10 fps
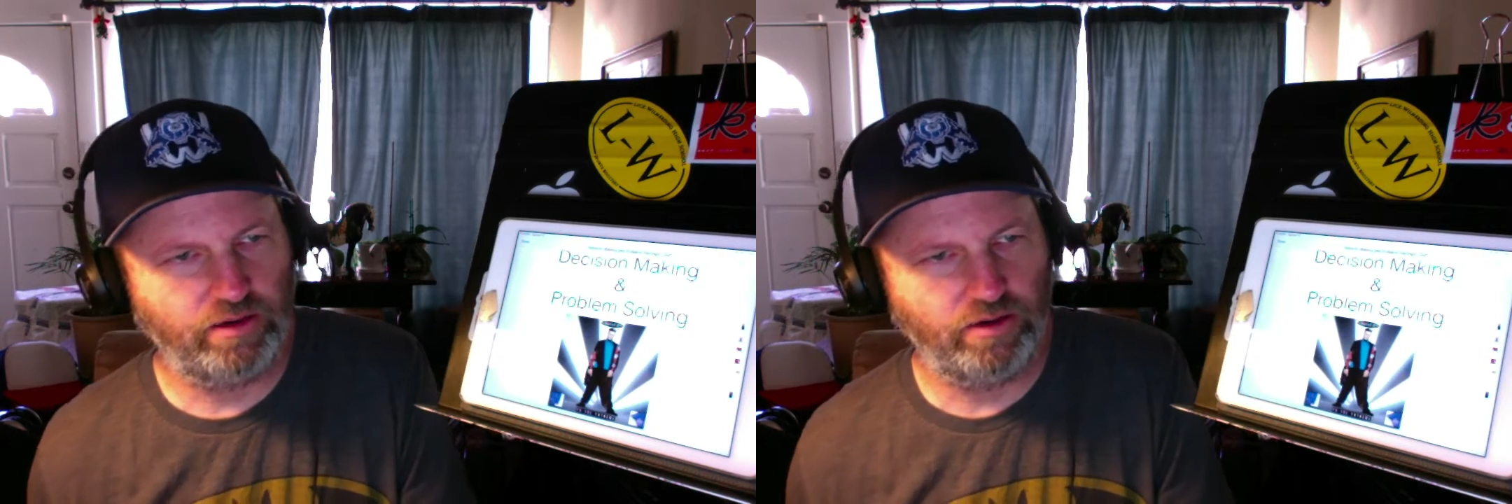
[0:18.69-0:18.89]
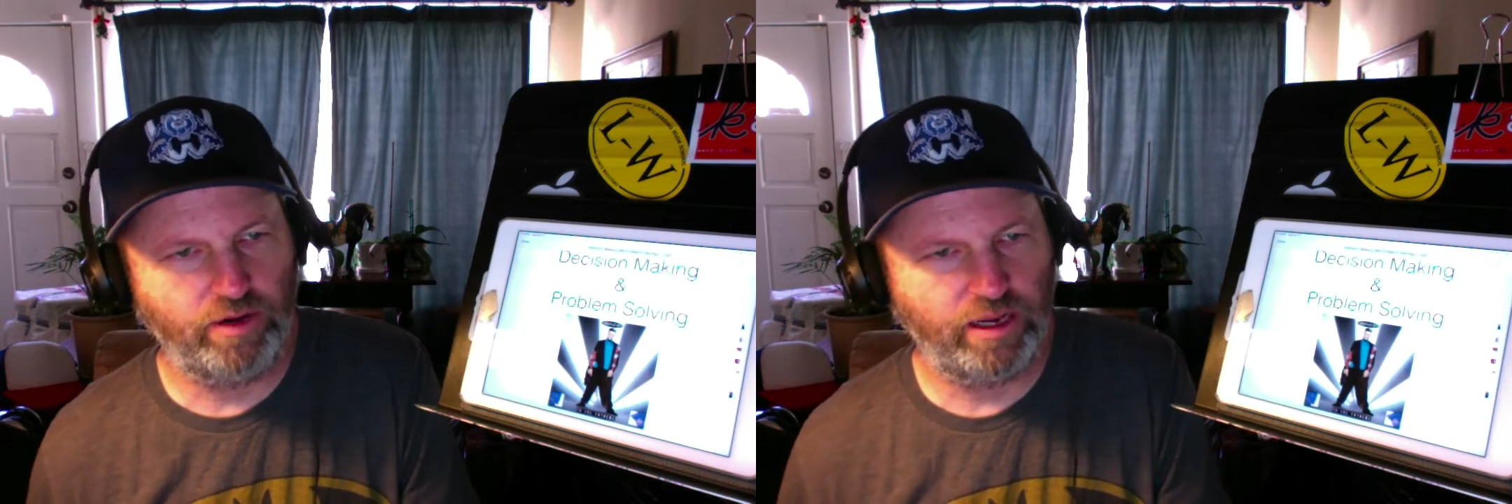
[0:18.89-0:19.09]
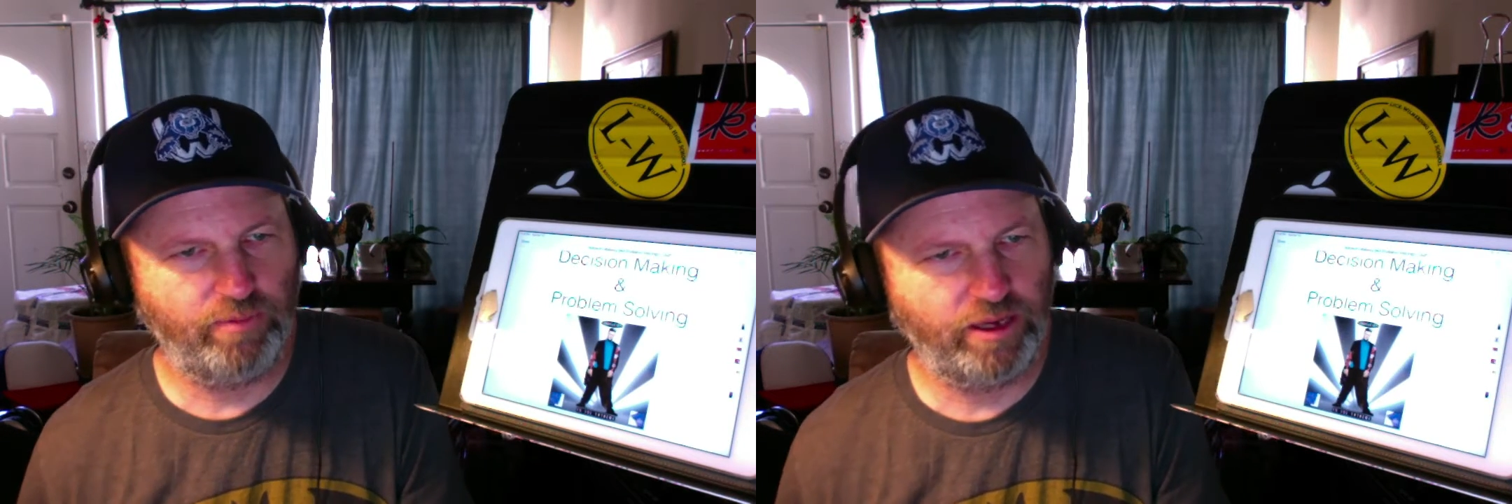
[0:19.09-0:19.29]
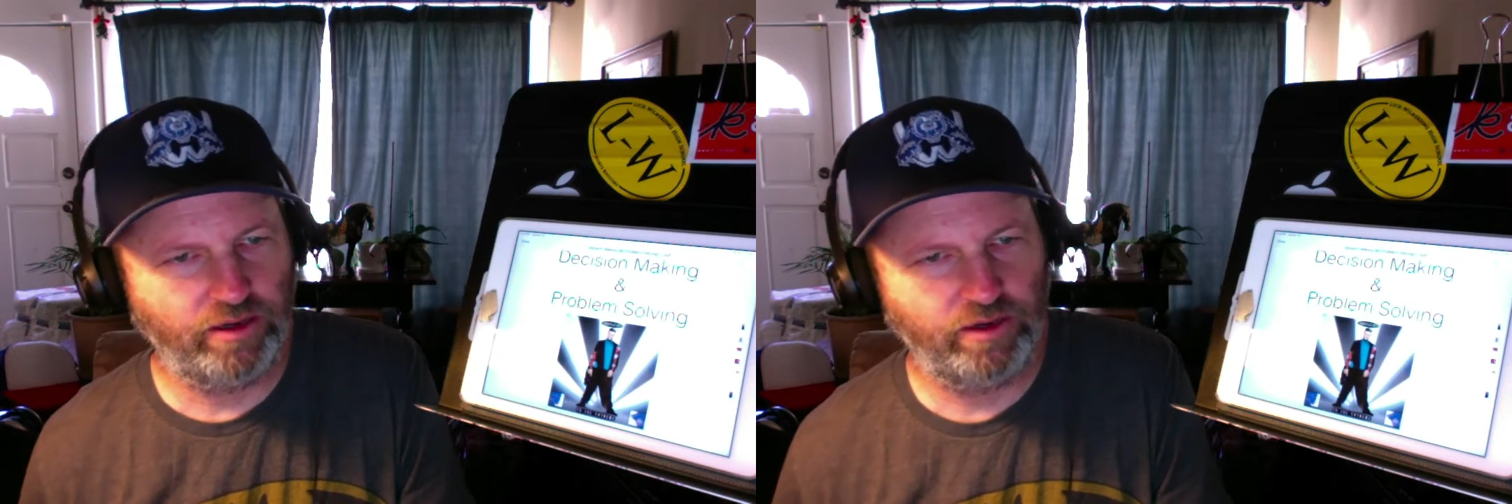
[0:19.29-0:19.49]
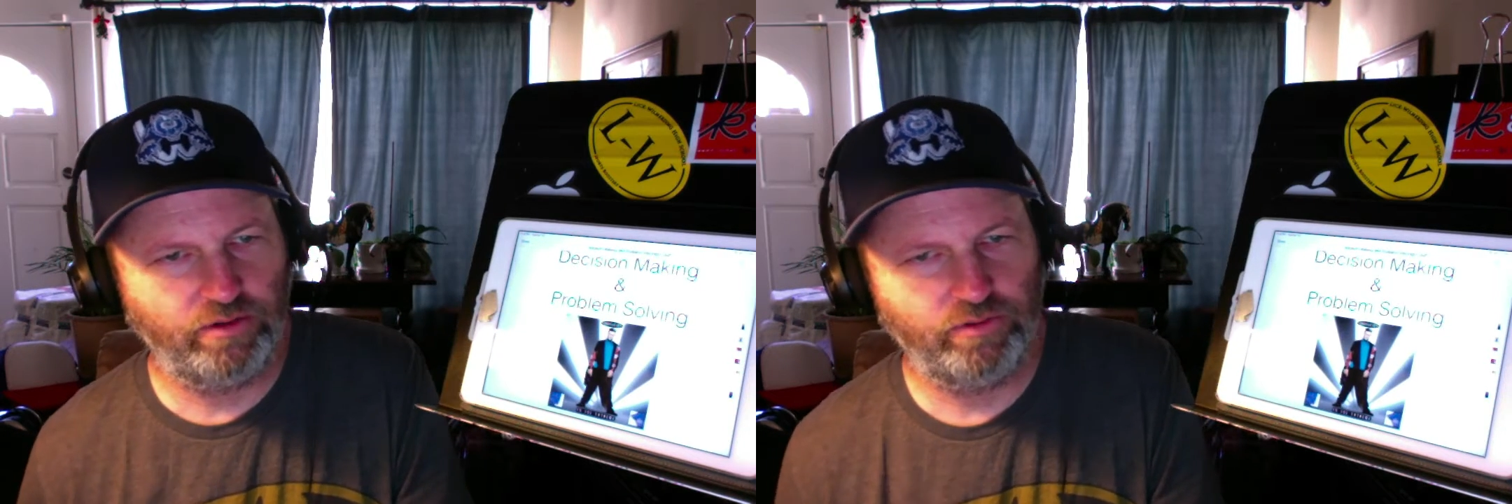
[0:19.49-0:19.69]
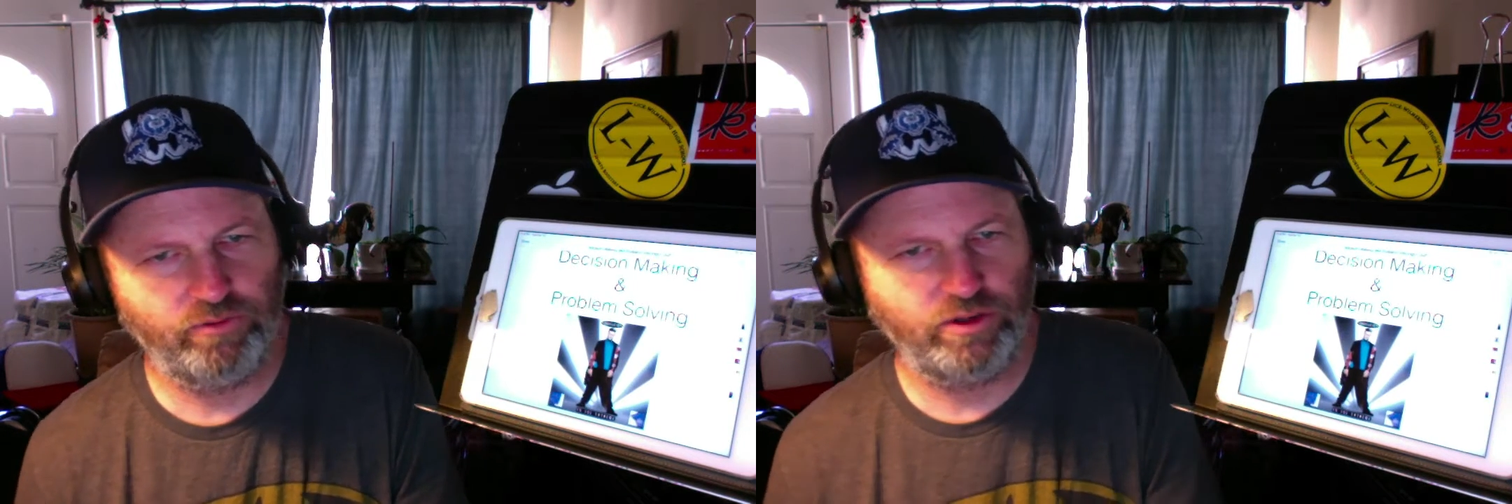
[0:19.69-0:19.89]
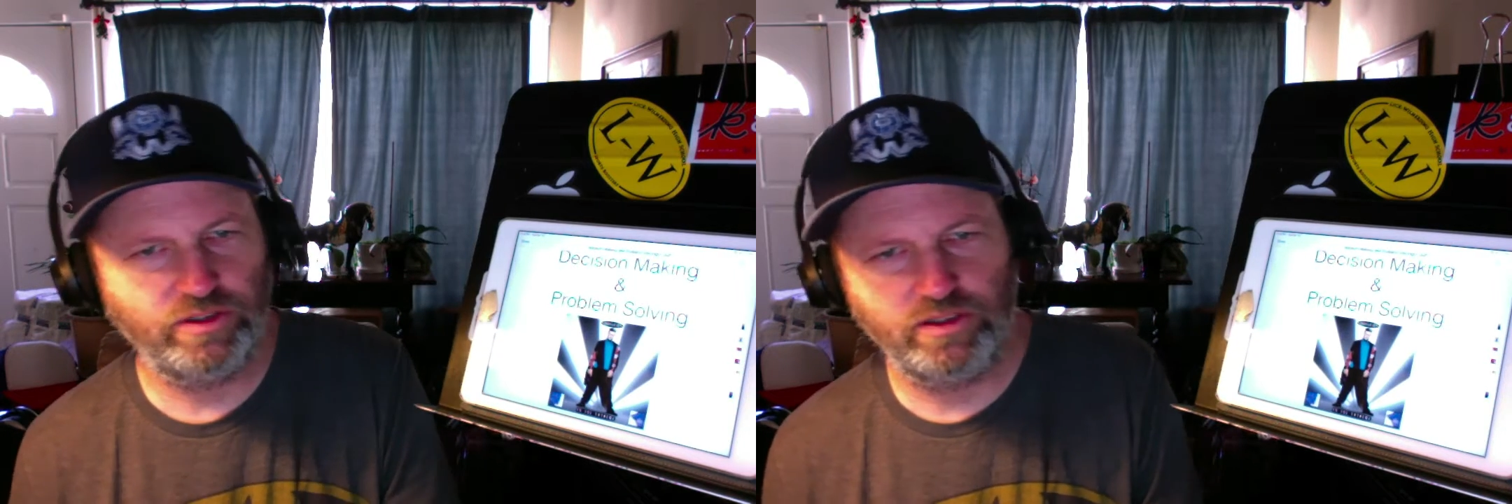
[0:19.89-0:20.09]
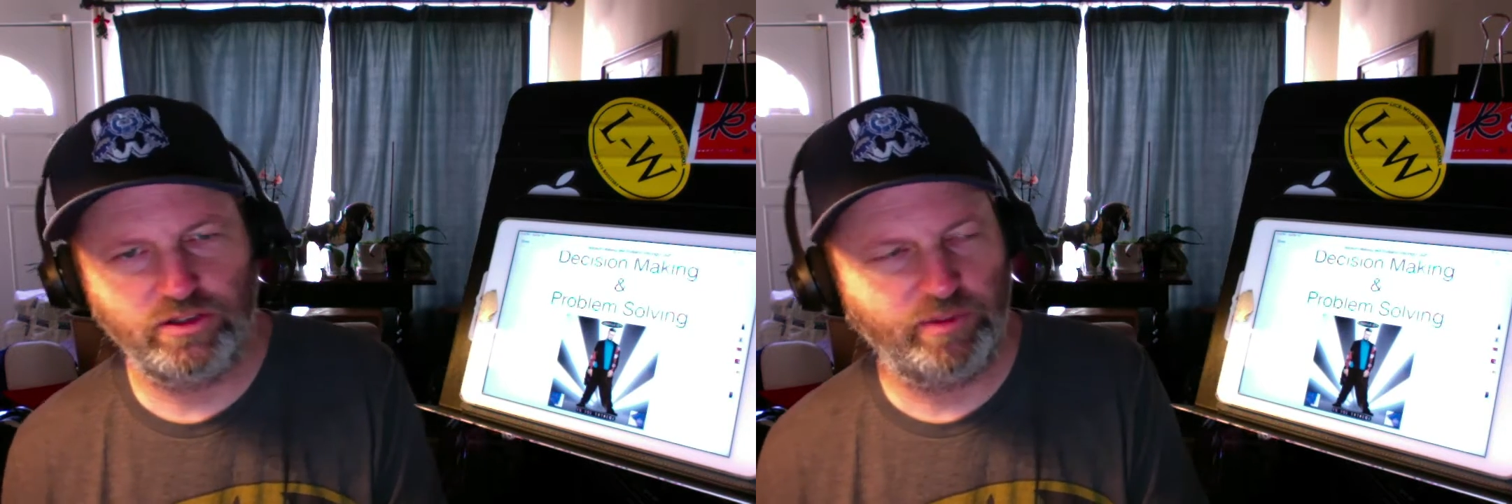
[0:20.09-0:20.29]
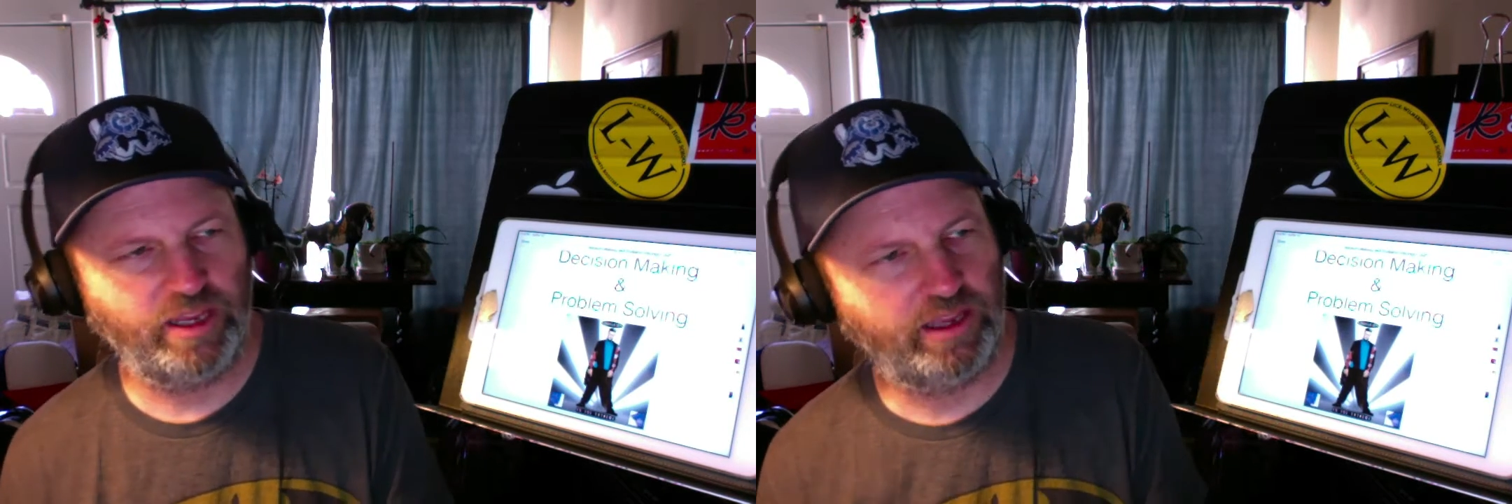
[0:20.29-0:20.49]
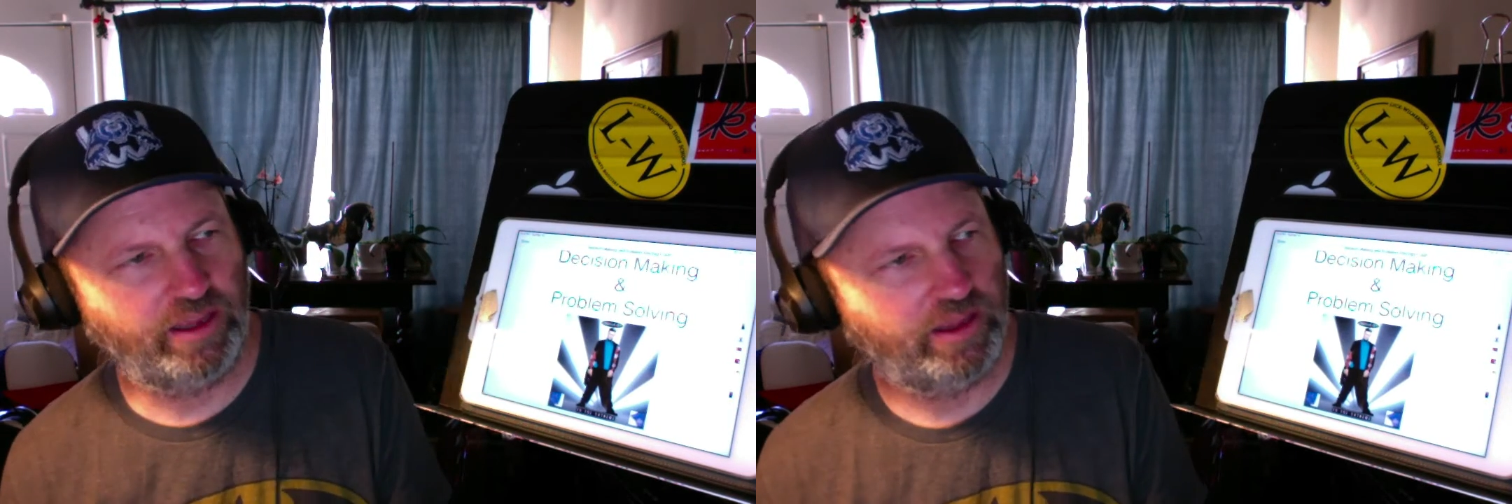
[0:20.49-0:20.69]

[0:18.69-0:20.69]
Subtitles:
are recommended for decision making,